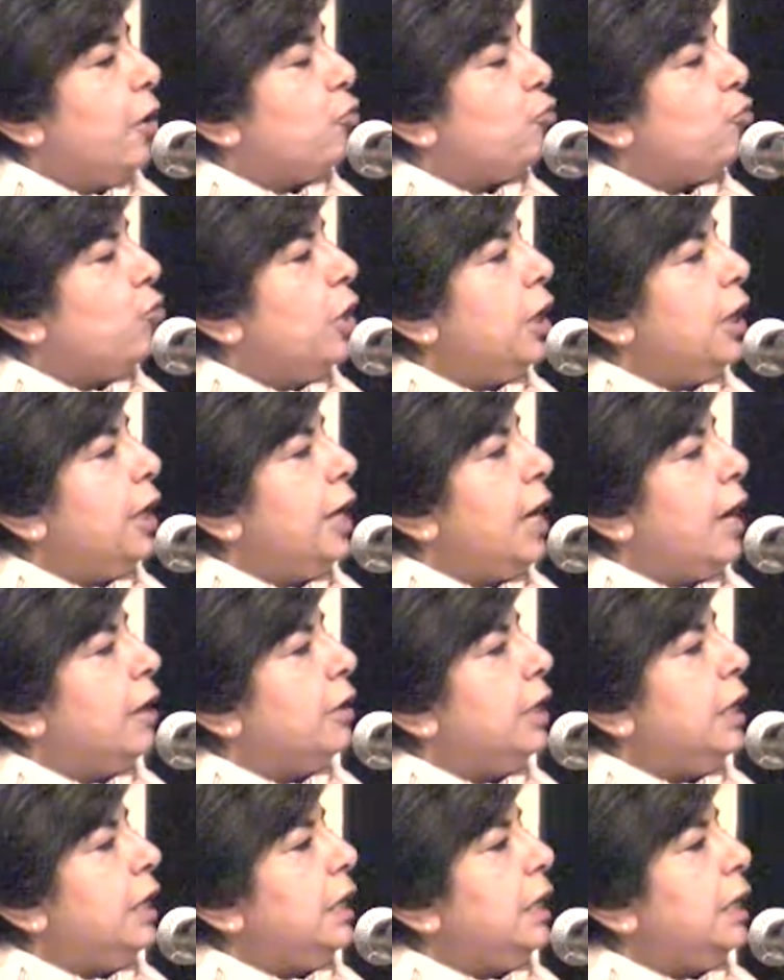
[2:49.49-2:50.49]
really are
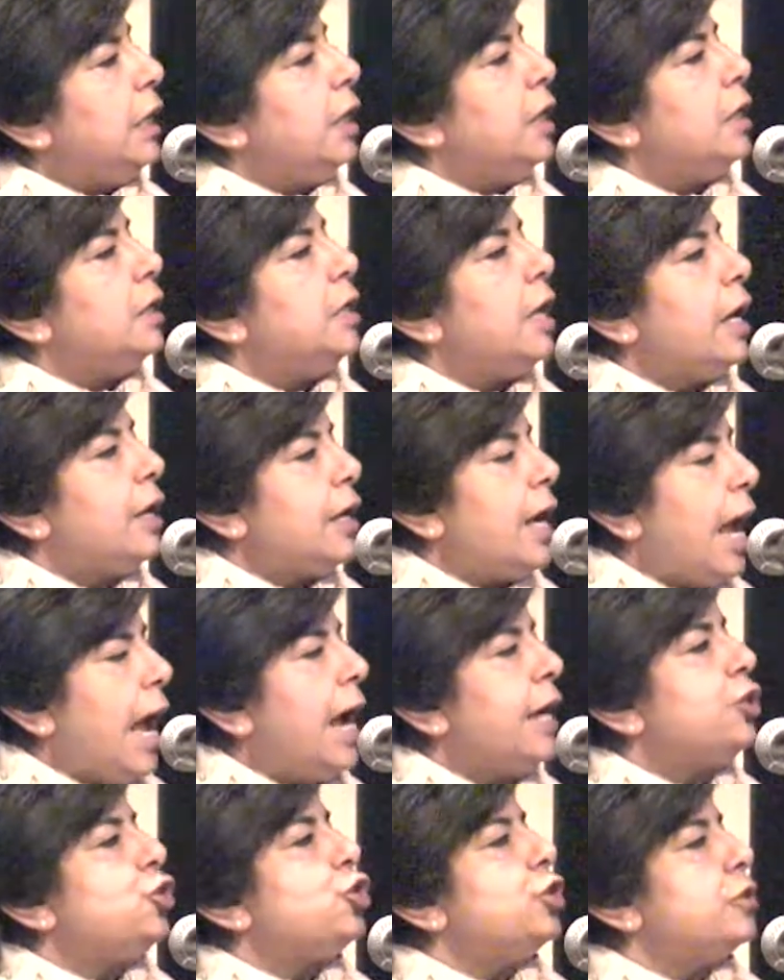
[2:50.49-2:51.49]
needed, and
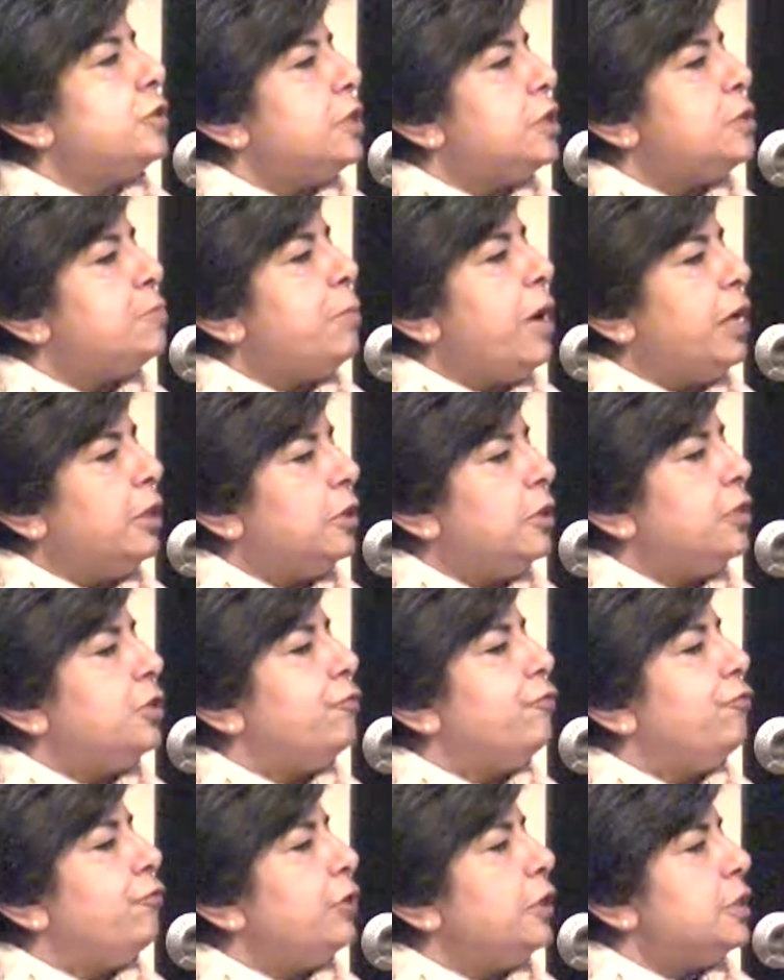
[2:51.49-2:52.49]
actions by the
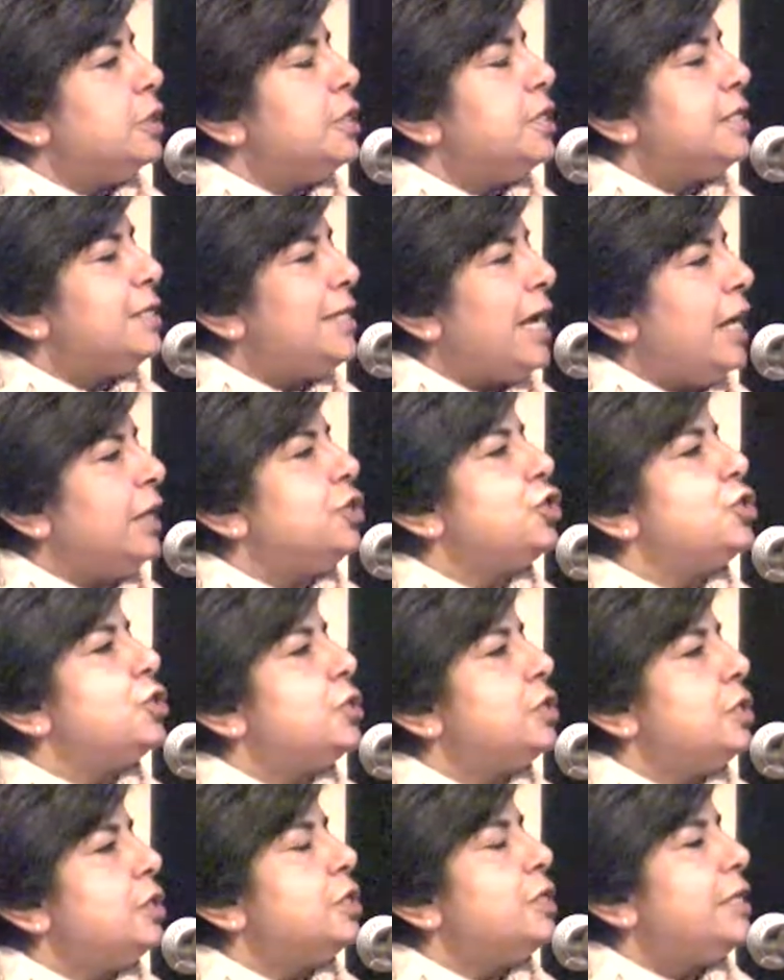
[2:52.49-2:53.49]
different
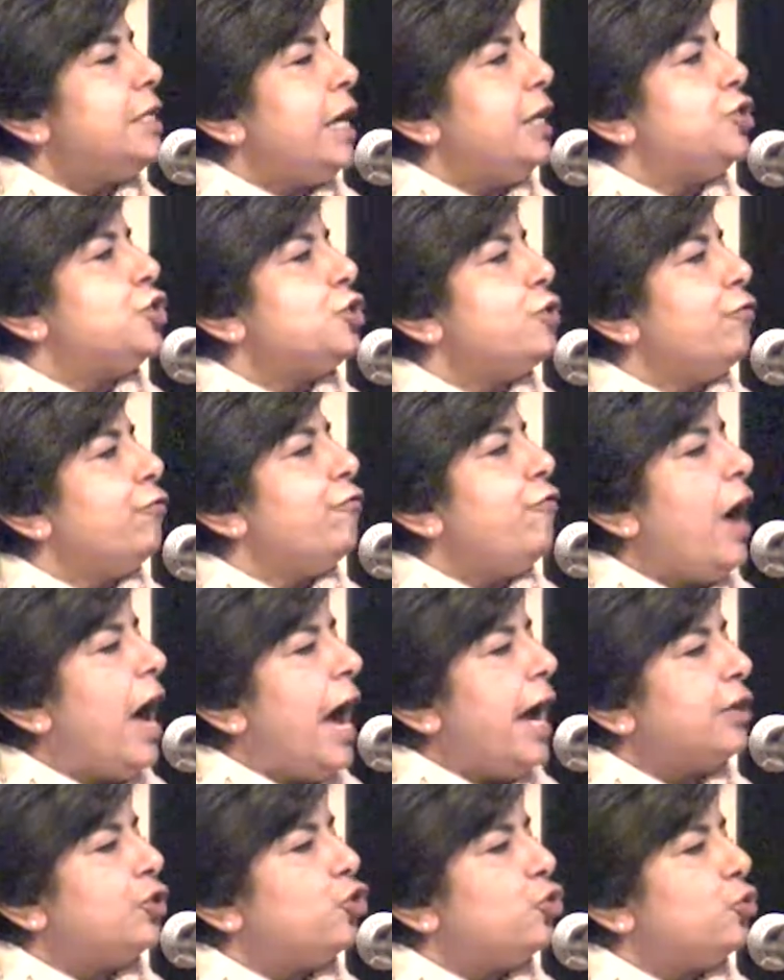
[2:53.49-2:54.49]
sets of
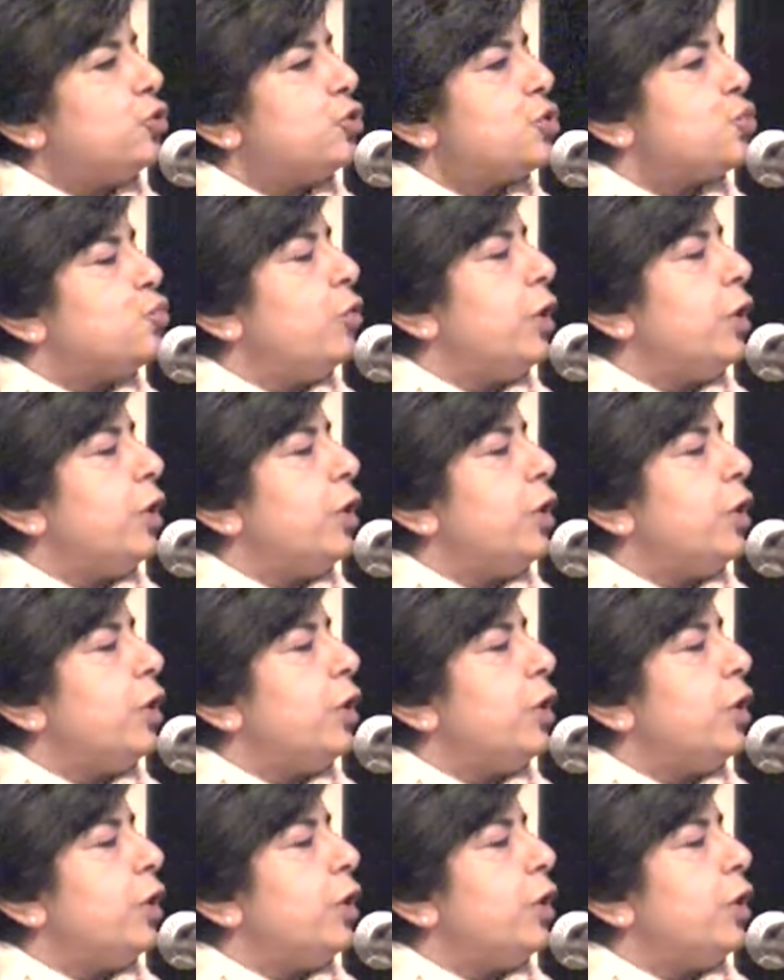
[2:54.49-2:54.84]
actors,